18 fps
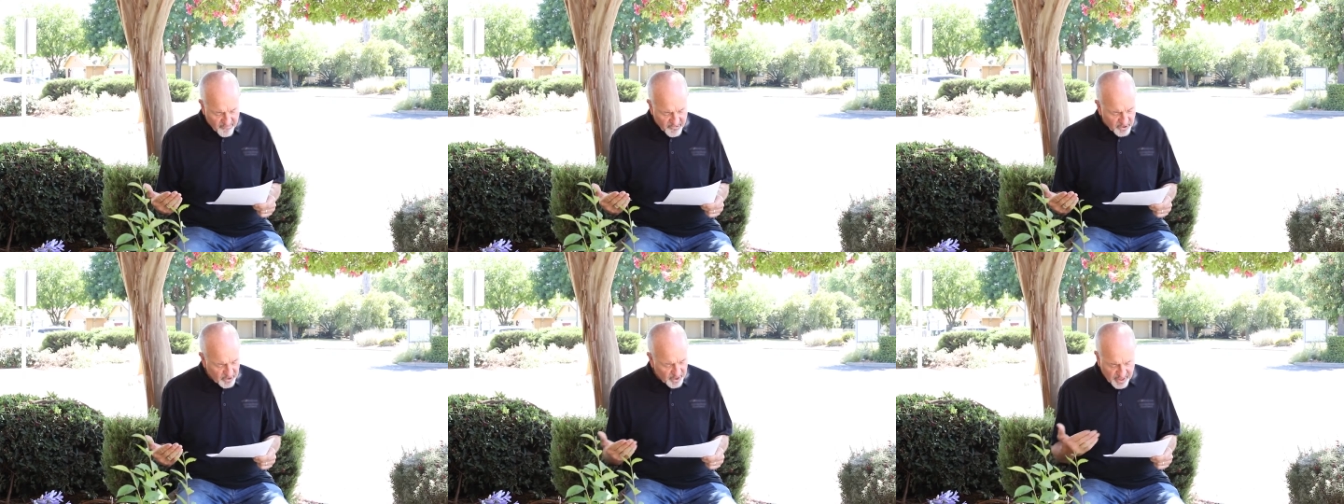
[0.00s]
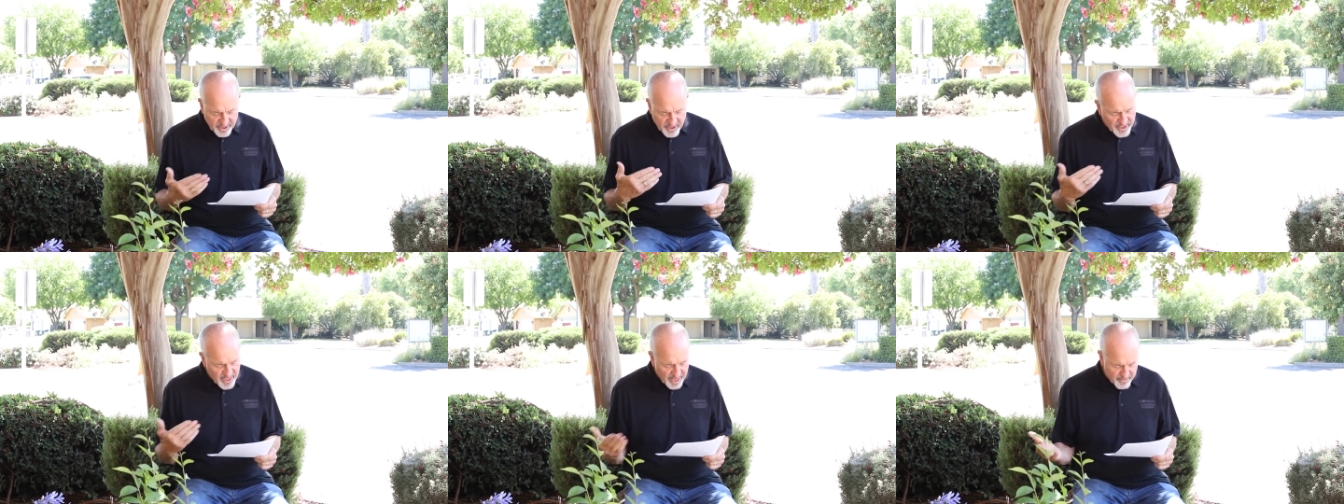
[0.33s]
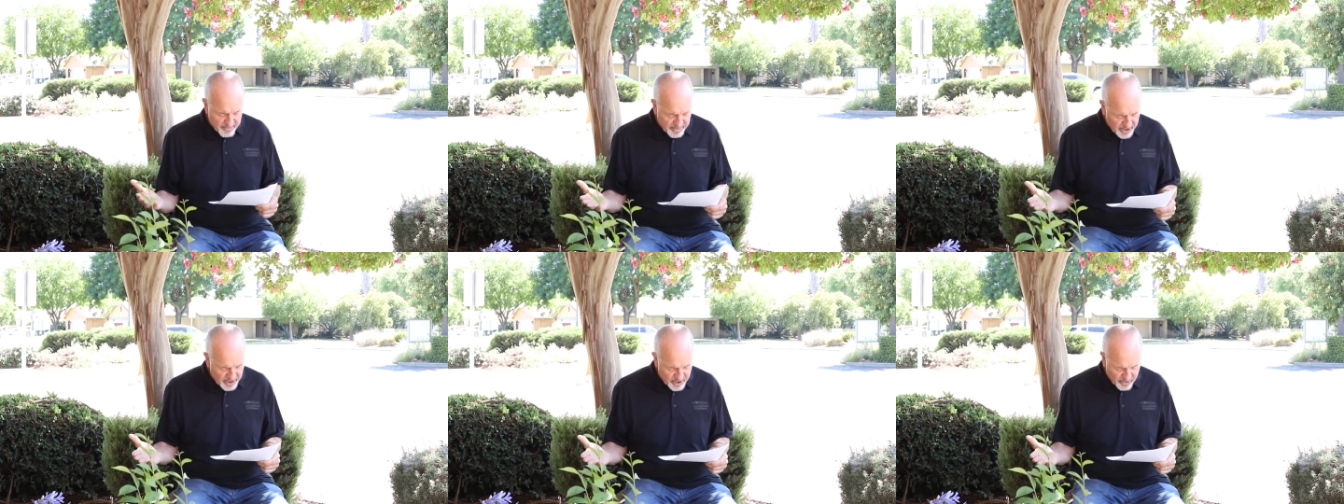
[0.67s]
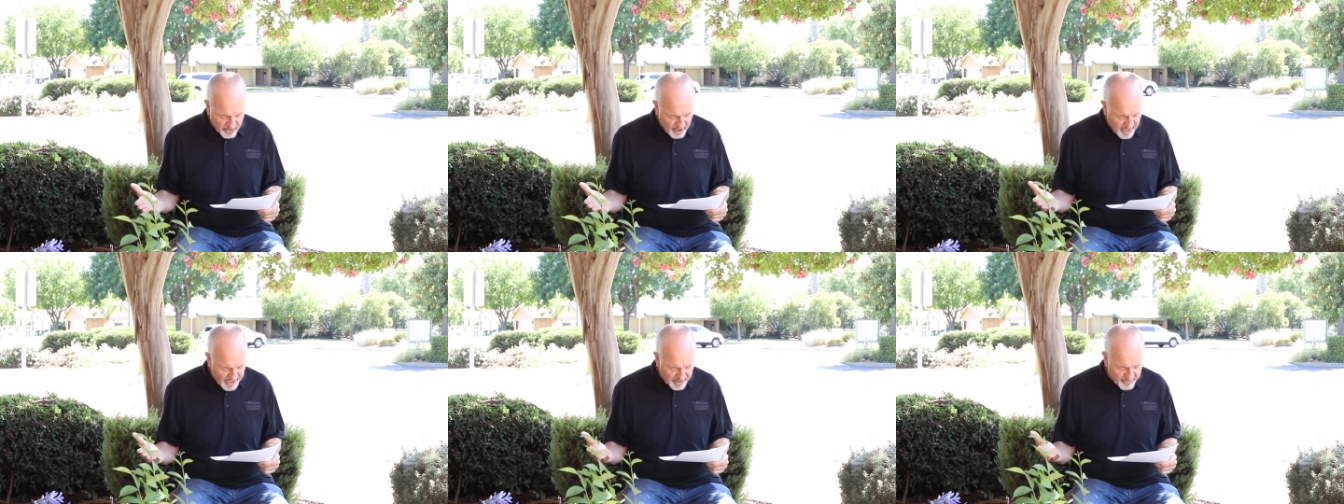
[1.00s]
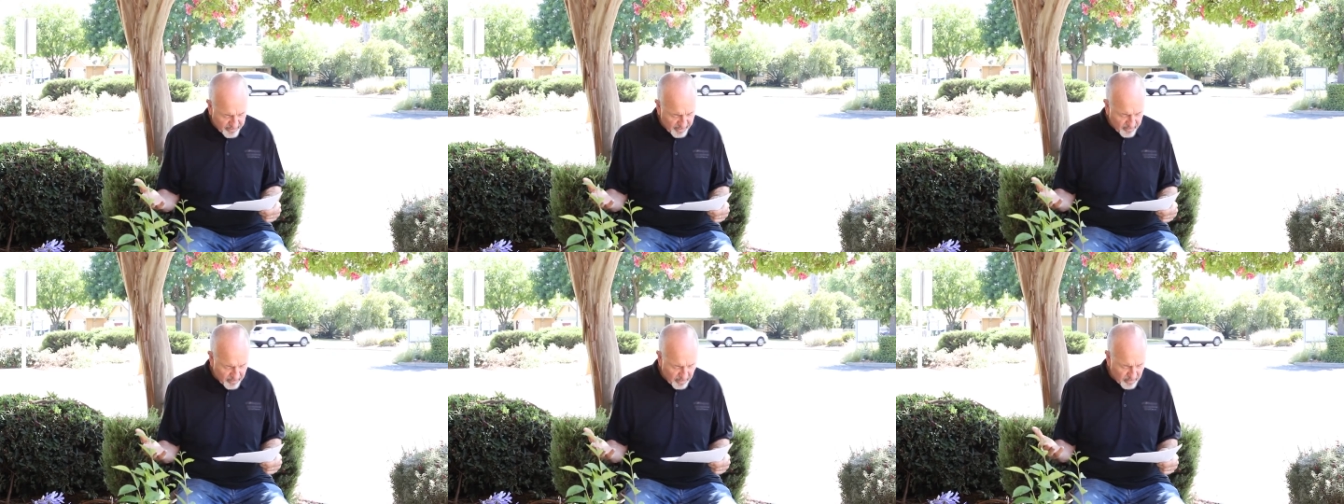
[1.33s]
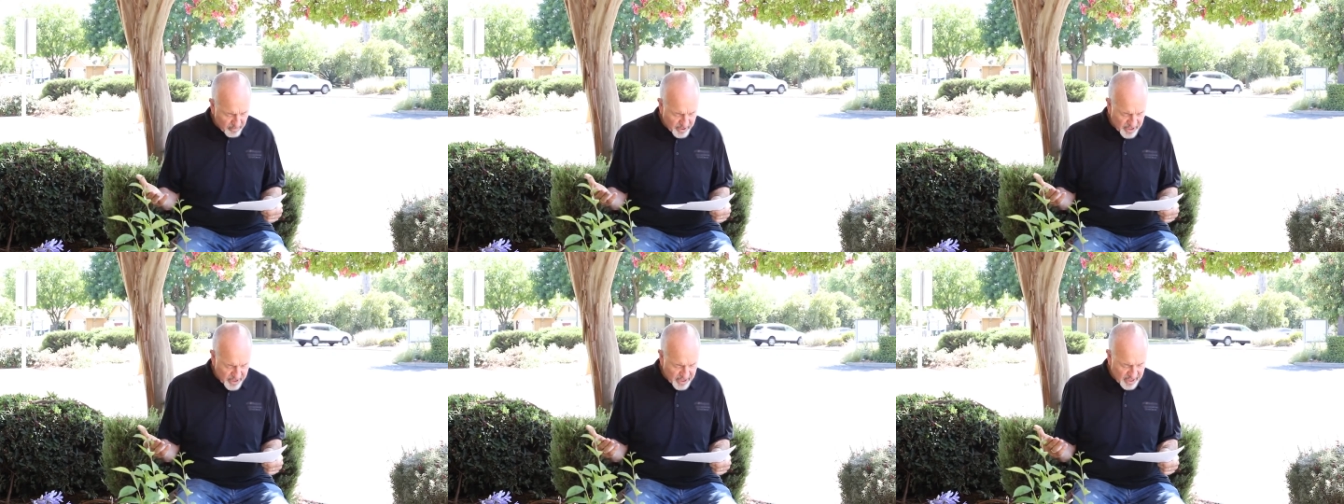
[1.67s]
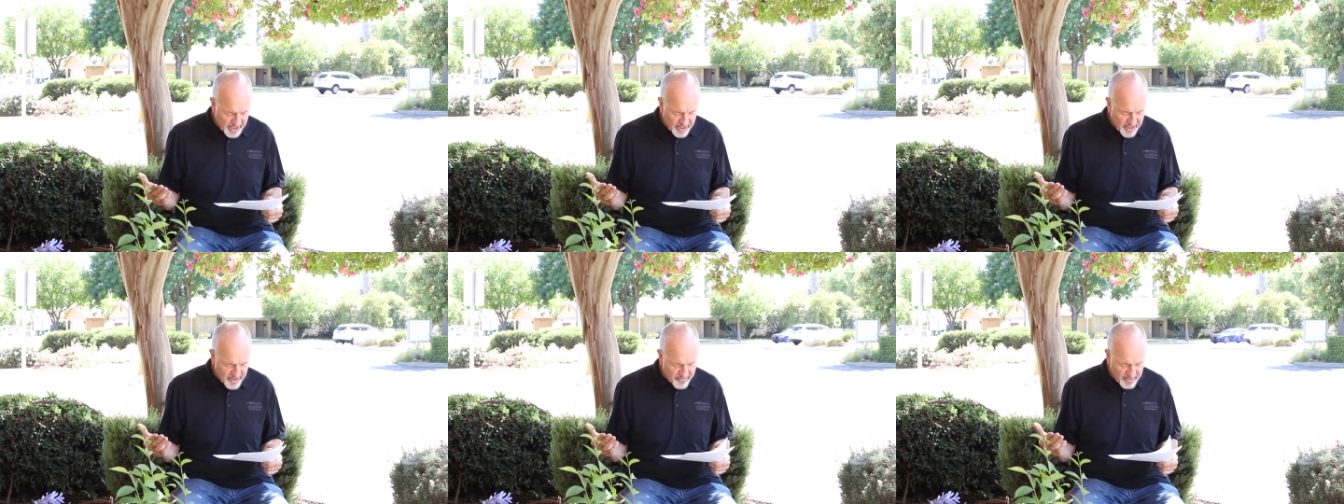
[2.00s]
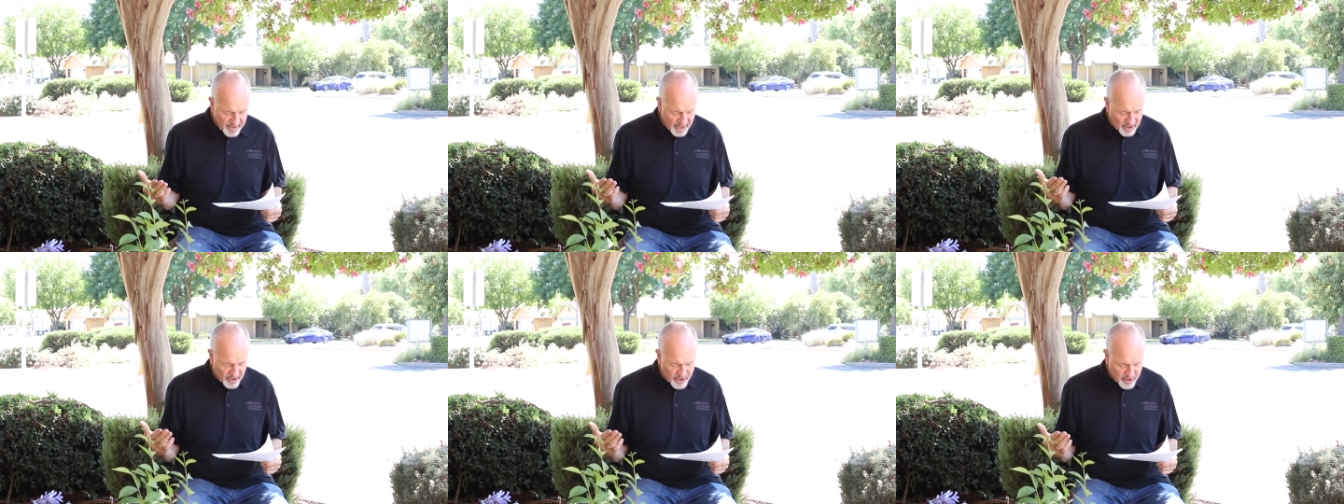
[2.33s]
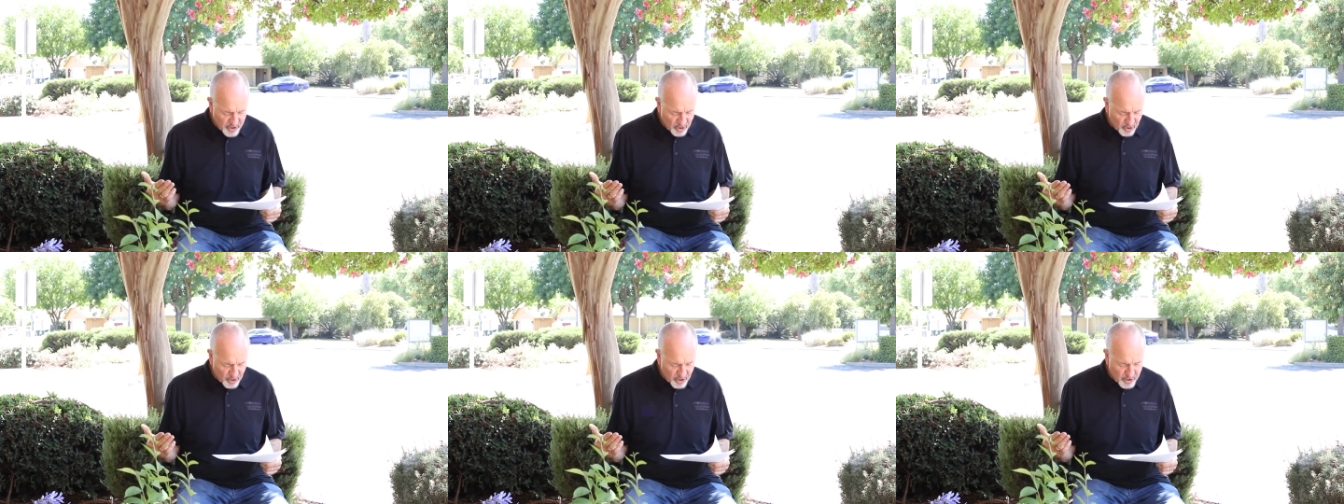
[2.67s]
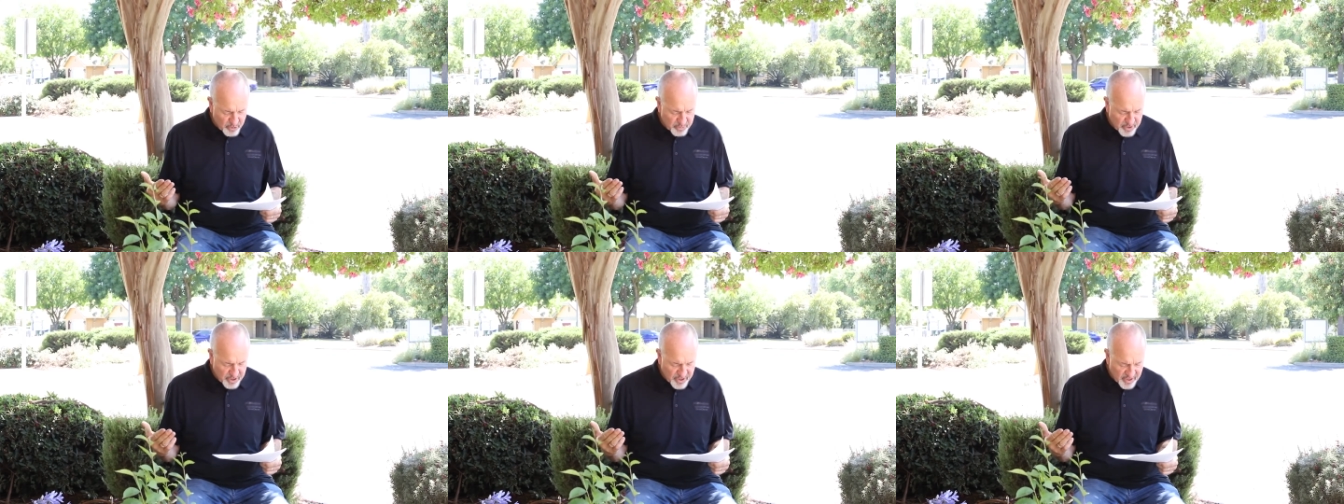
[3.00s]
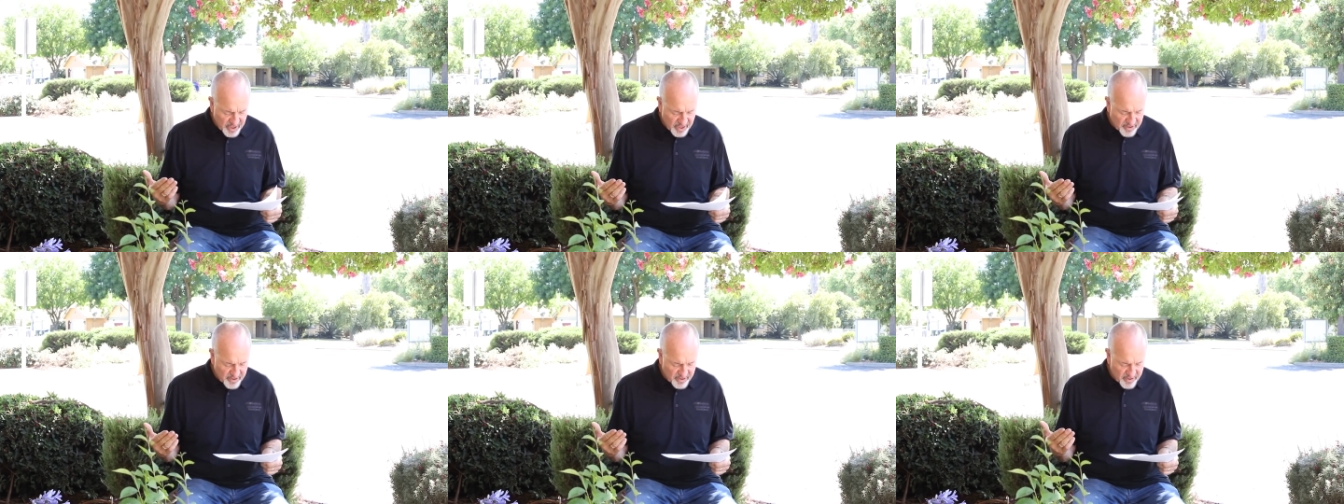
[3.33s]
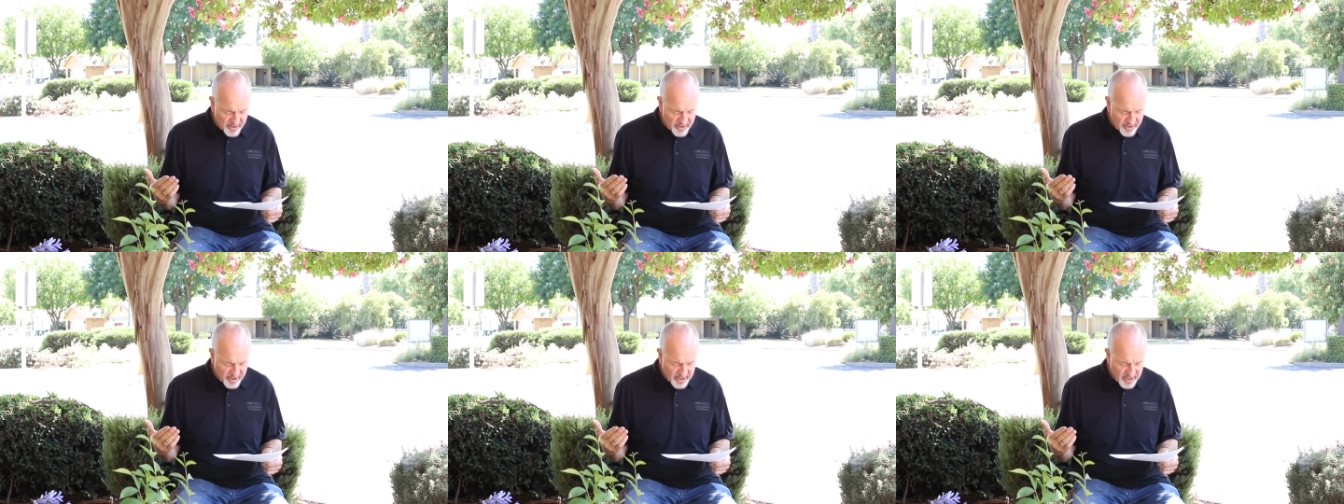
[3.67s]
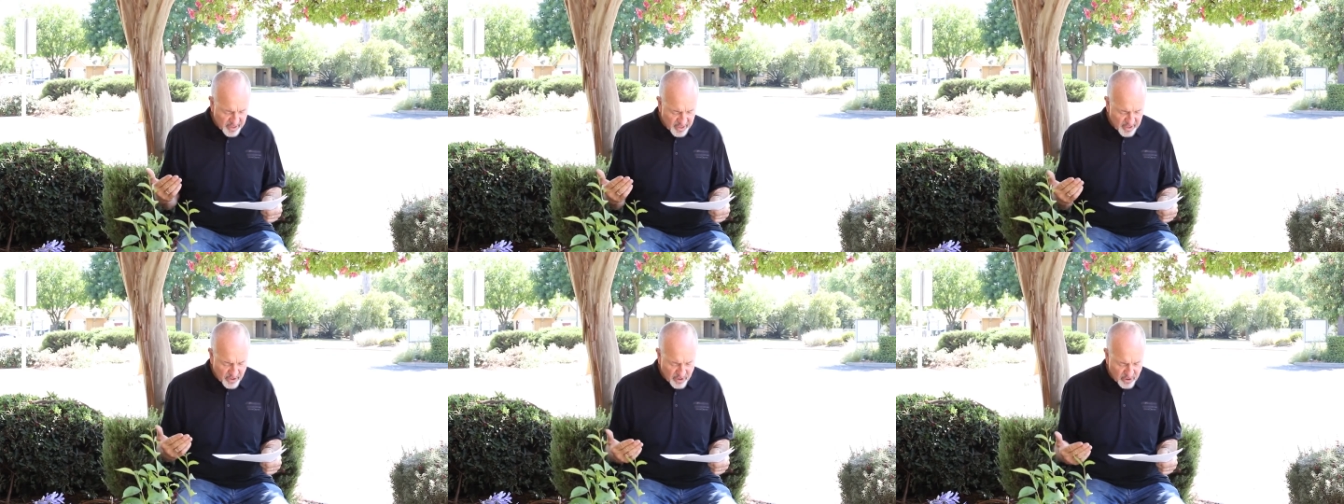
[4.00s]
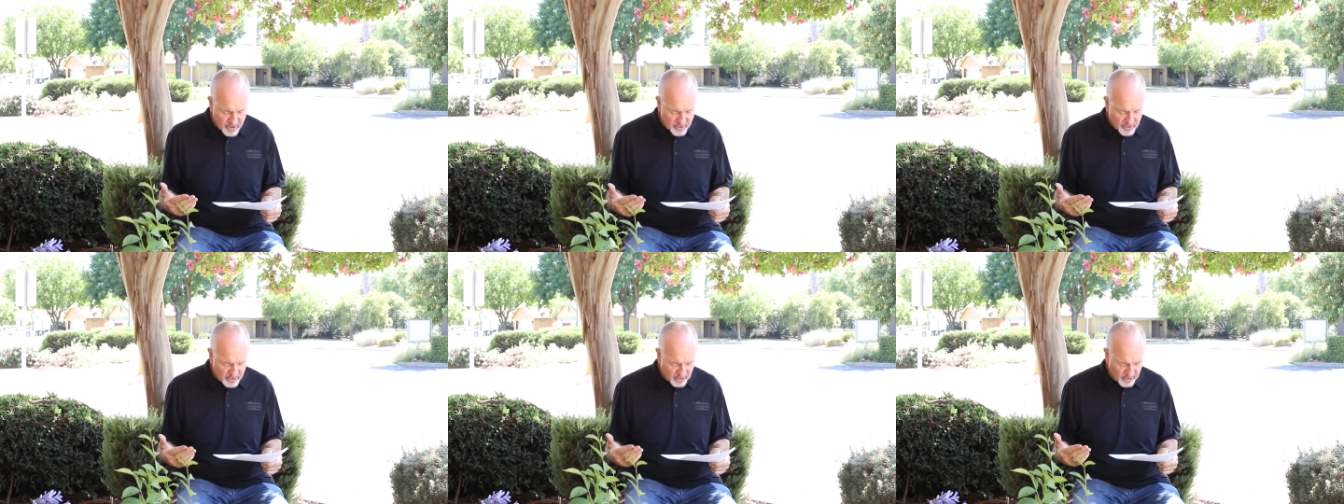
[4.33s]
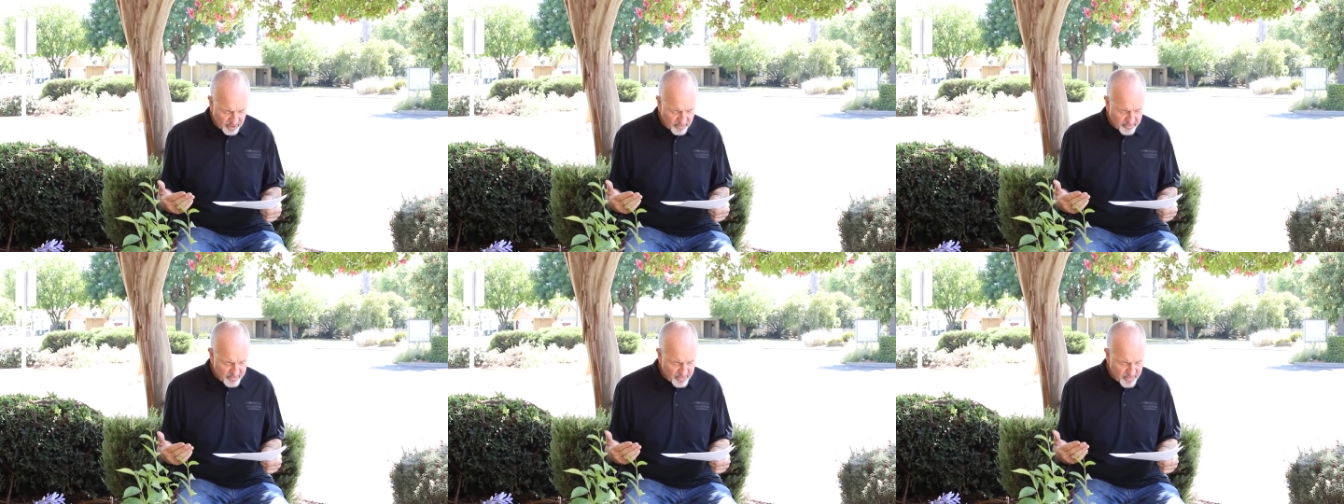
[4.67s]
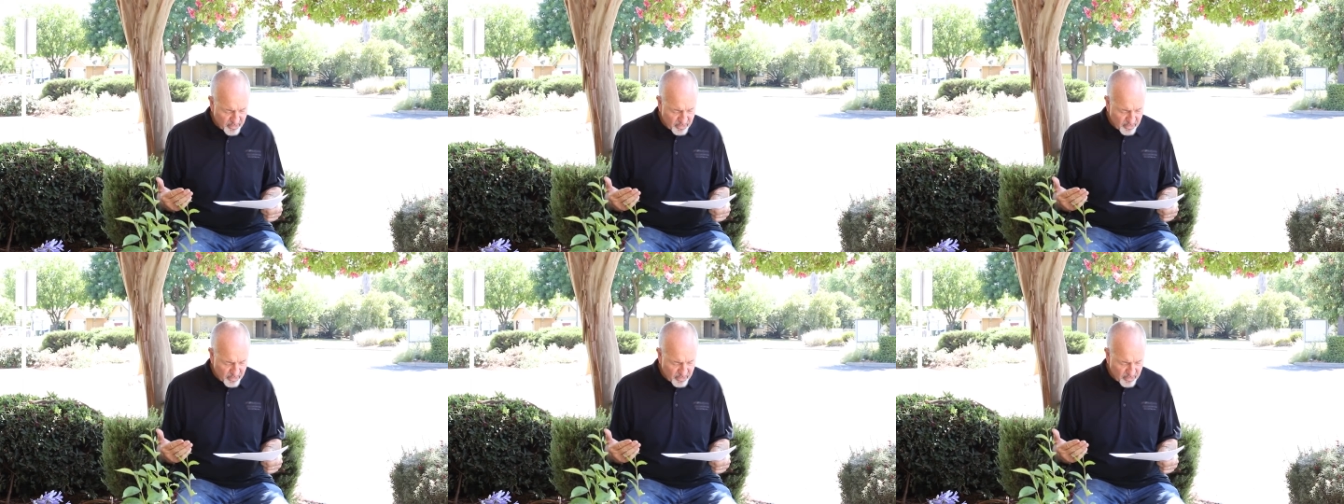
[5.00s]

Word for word: So let's not be distracted by what we see. May our souls be centered in you, Lord.